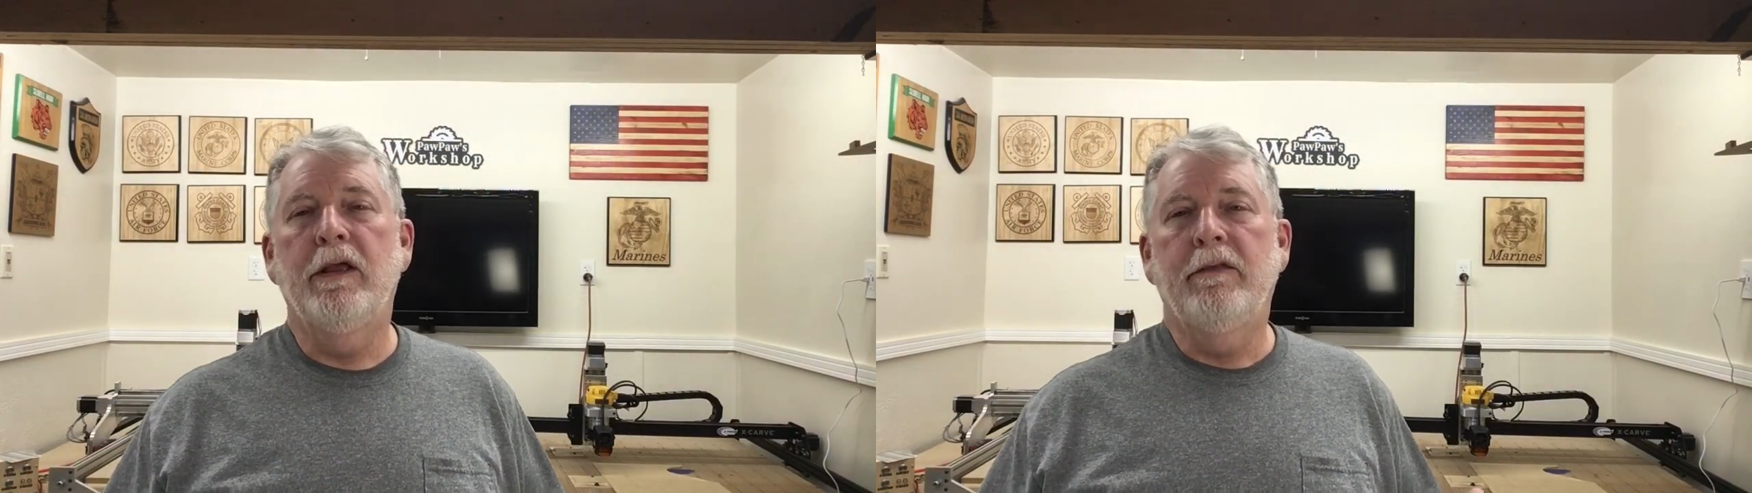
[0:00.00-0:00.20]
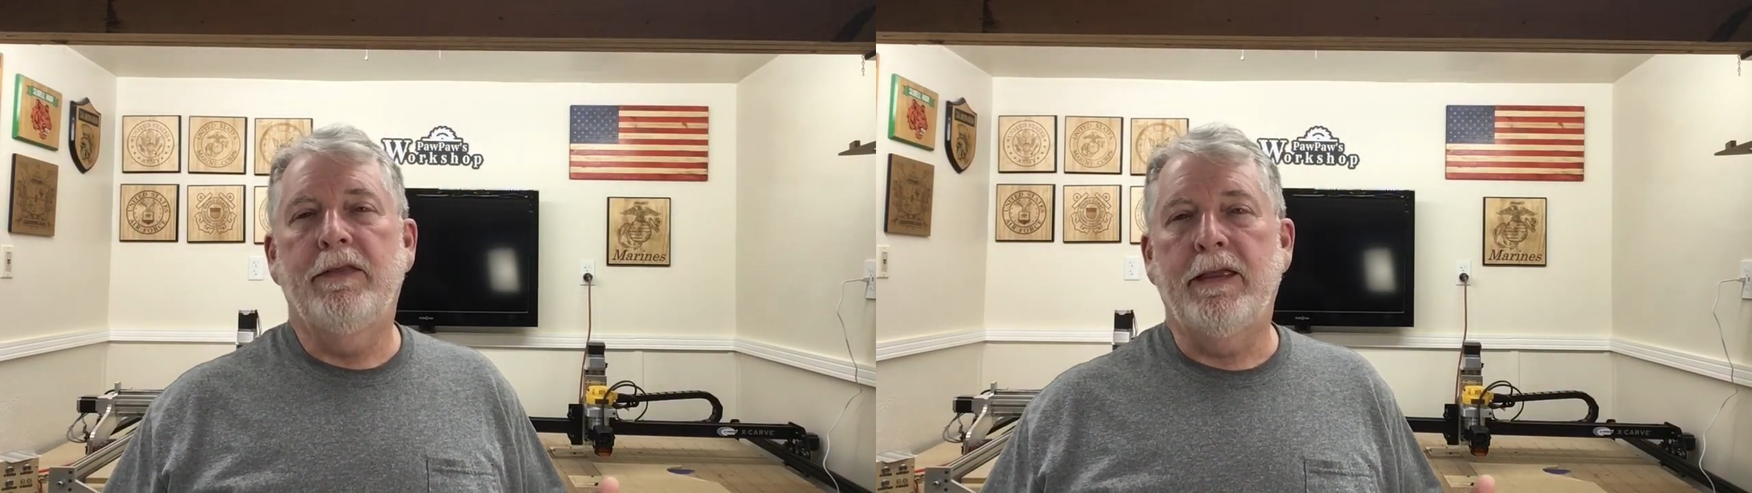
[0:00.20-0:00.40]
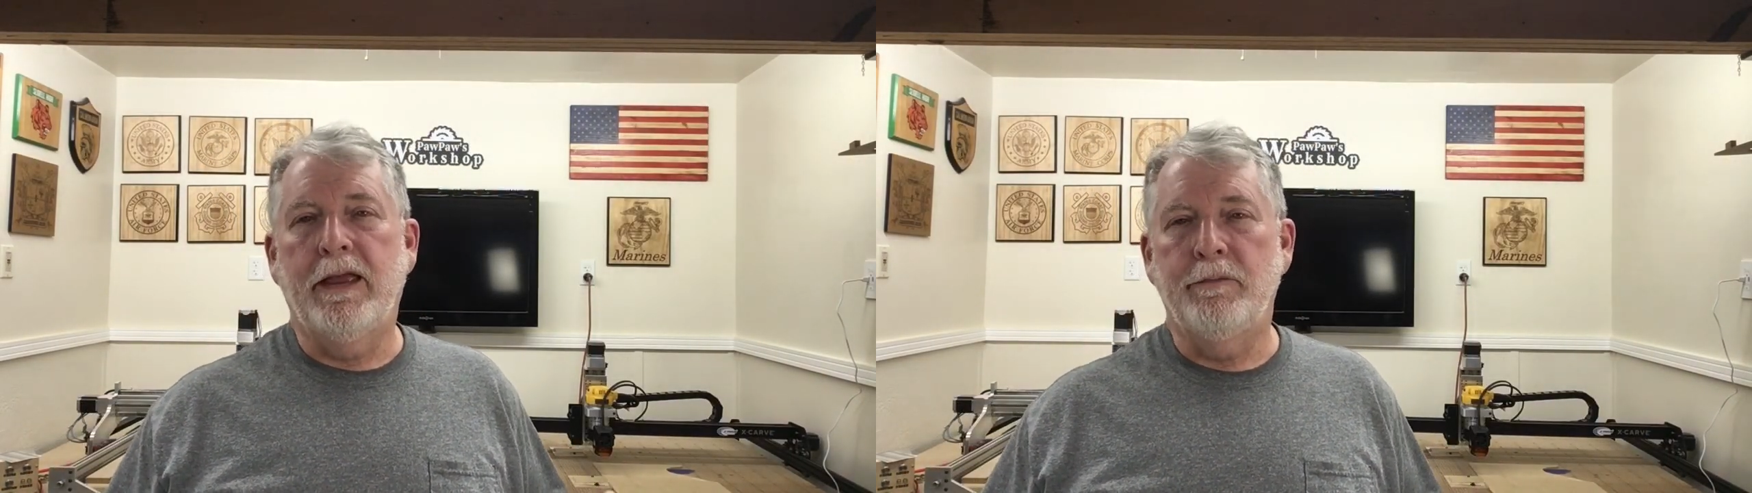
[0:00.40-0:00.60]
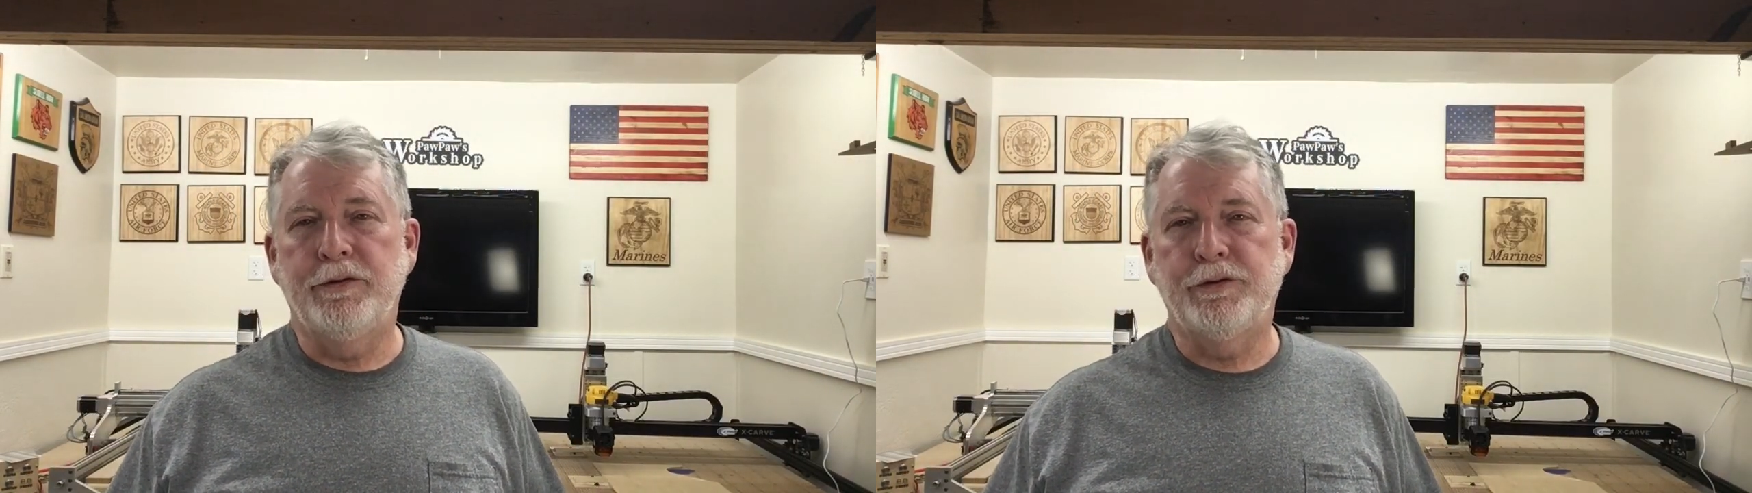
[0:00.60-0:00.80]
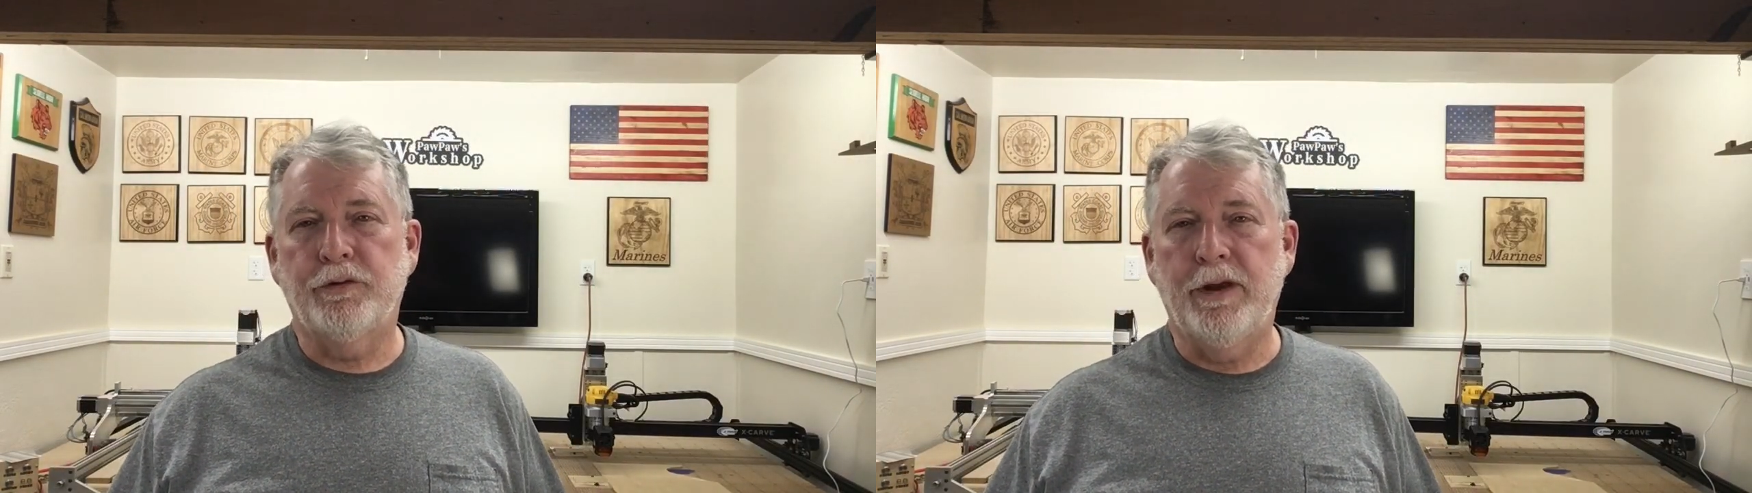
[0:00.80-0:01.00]
the
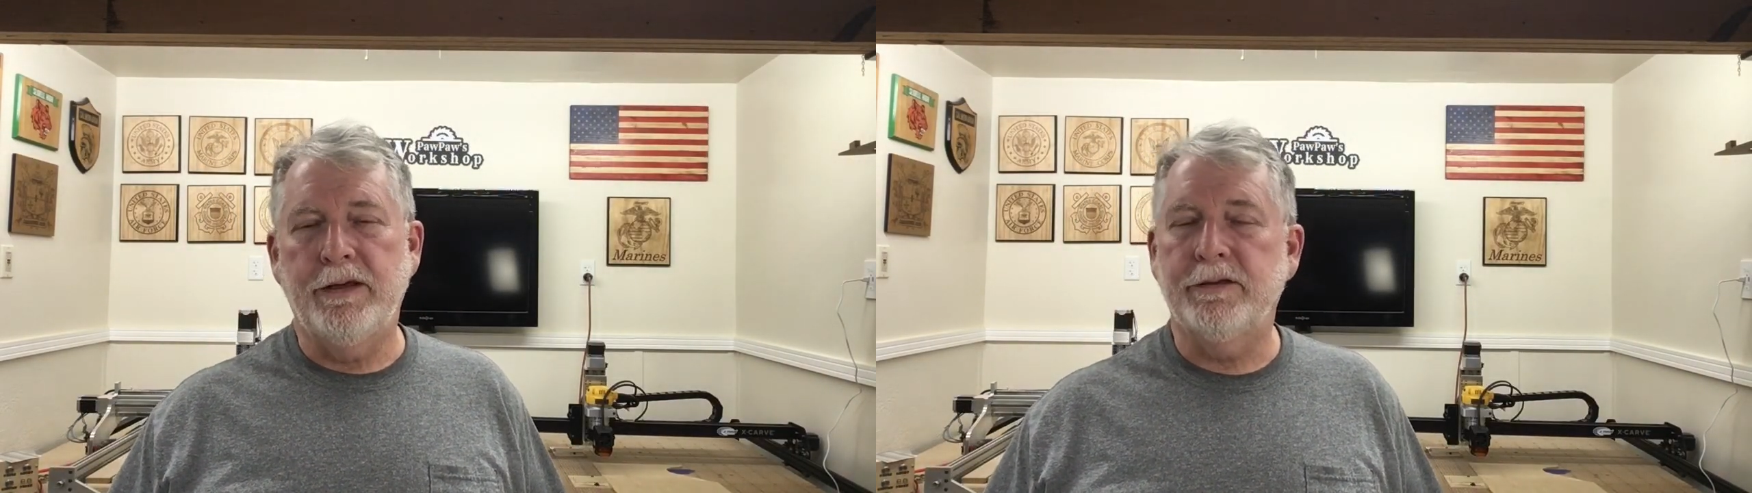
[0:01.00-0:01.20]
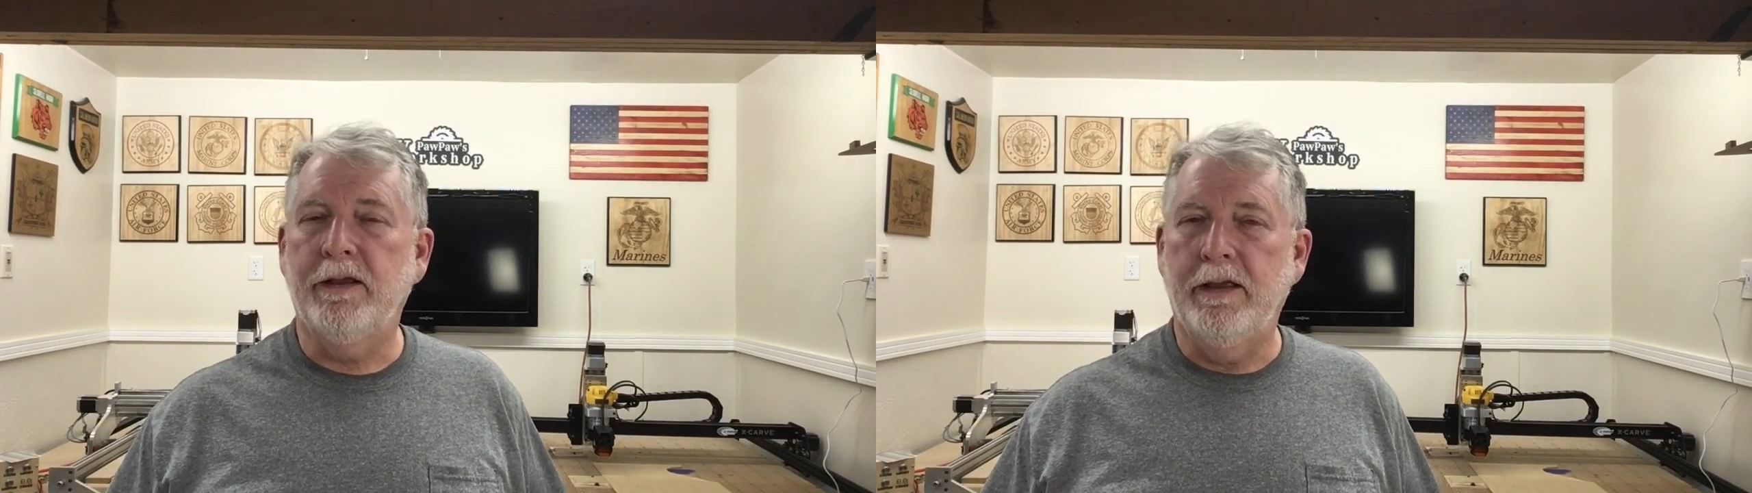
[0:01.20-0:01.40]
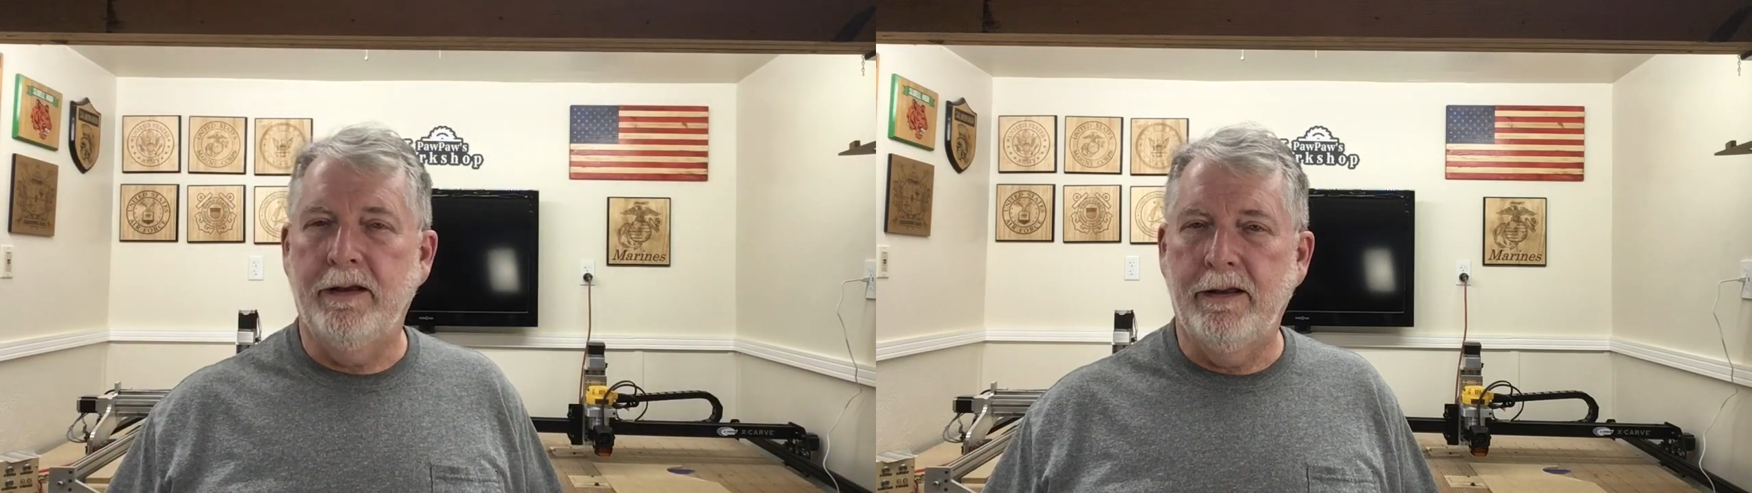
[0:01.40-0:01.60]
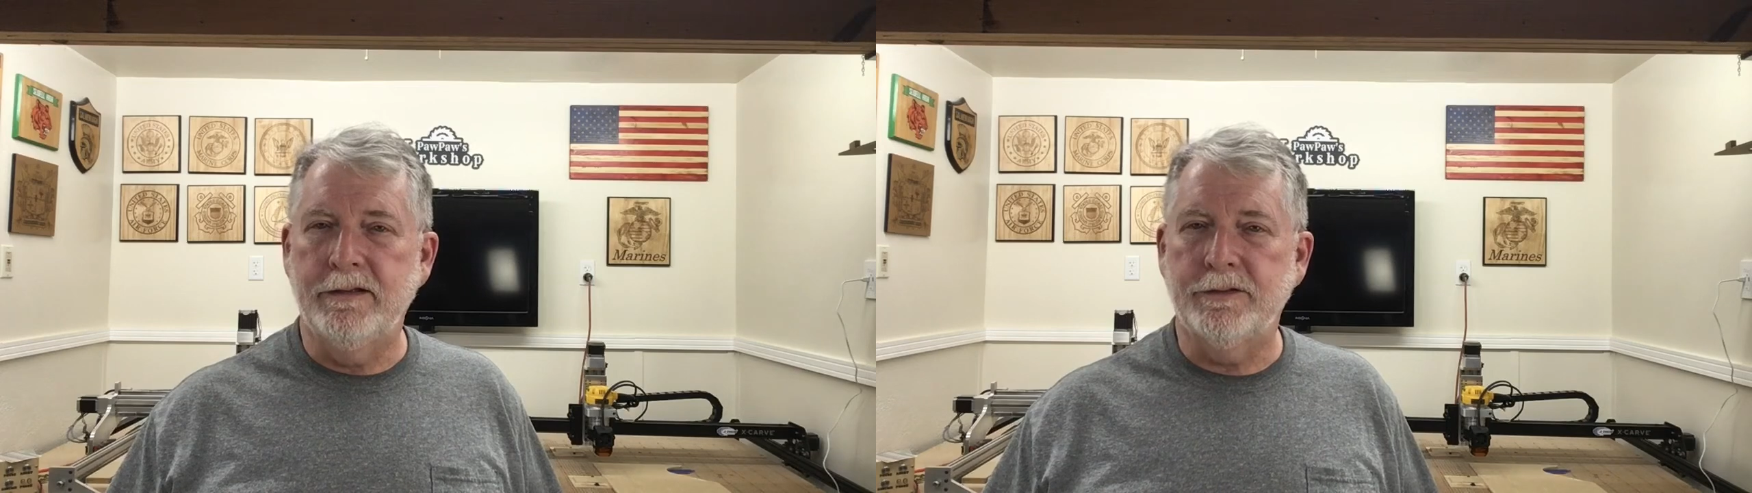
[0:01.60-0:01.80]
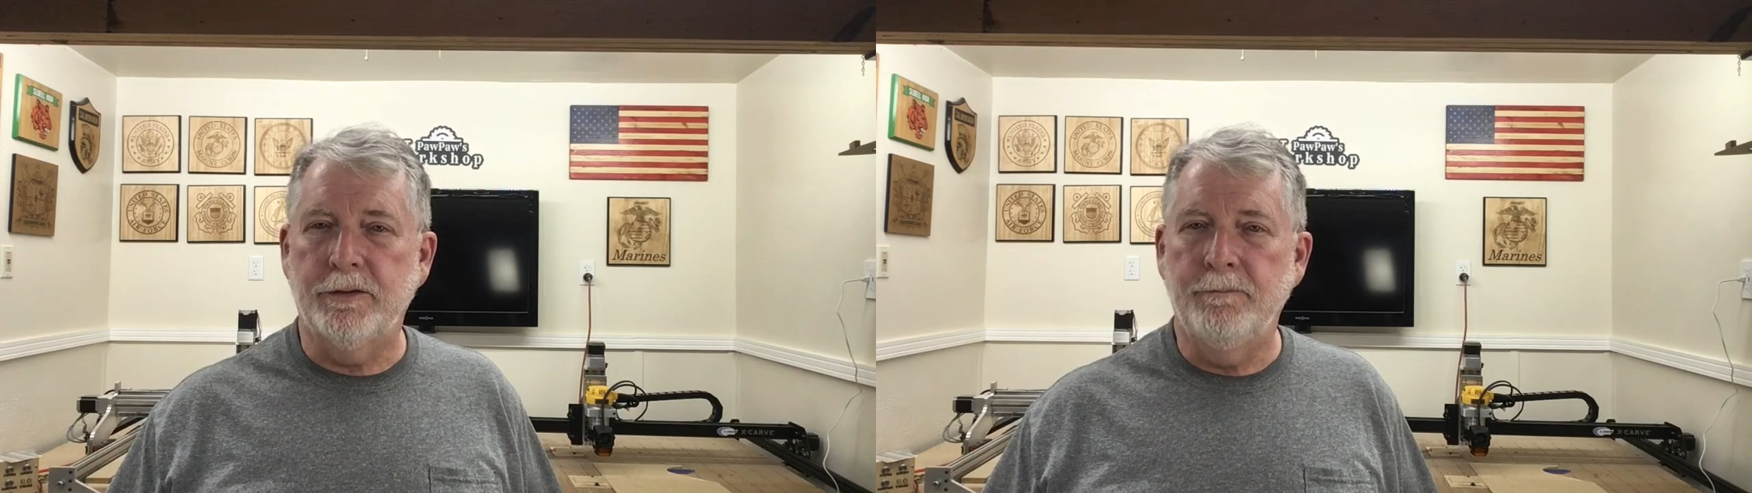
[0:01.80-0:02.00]
image trace in
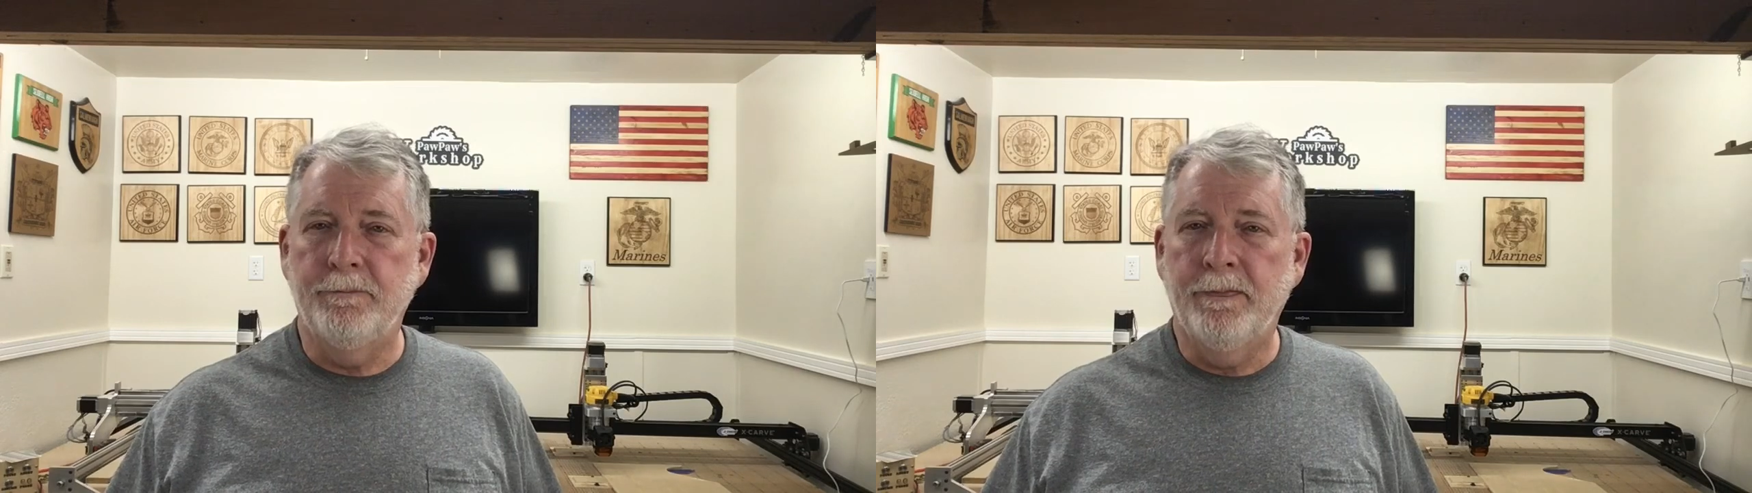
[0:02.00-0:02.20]
Easel.